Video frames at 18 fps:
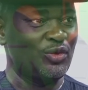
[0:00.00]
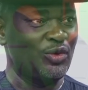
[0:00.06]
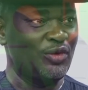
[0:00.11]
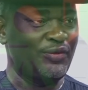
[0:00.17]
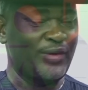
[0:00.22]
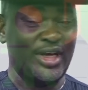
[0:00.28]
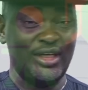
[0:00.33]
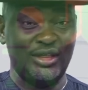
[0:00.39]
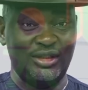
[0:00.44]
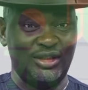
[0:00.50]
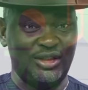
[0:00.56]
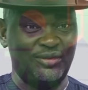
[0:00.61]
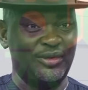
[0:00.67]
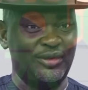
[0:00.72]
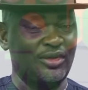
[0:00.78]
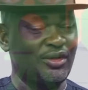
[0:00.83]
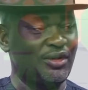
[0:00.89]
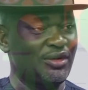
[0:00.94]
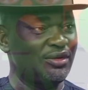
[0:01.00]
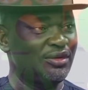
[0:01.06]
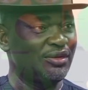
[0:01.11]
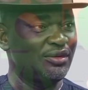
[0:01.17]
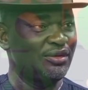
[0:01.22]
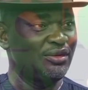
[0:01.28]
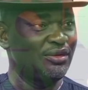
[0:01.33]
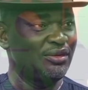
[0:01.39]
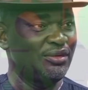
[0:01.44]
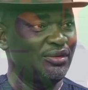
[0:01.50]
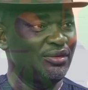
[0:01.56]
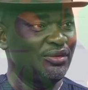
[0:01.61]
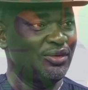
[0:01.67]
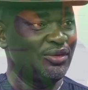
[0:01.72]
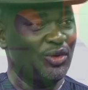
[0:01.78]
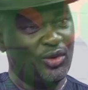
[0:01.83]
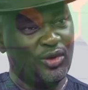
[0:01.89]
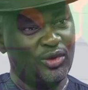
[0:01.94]
we find it difficult
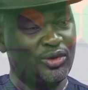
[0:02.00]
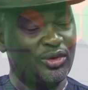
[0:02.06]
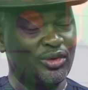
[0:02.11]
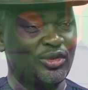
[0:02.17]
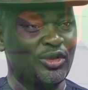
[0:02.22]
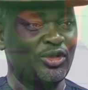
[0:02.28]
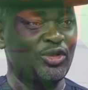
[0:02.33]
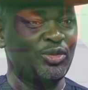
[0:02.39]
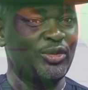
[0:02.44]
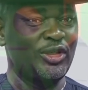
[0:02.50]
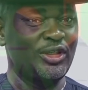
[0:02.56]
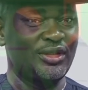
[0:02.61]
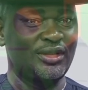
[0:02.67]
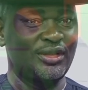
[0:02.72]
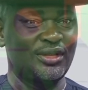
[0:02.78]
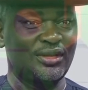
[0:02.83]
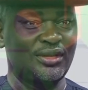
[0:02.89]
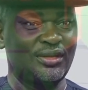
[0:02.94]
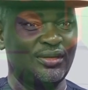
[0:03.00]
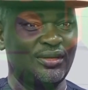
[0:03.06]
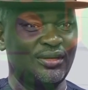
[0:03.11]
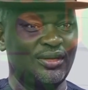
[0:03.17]
to go to such places.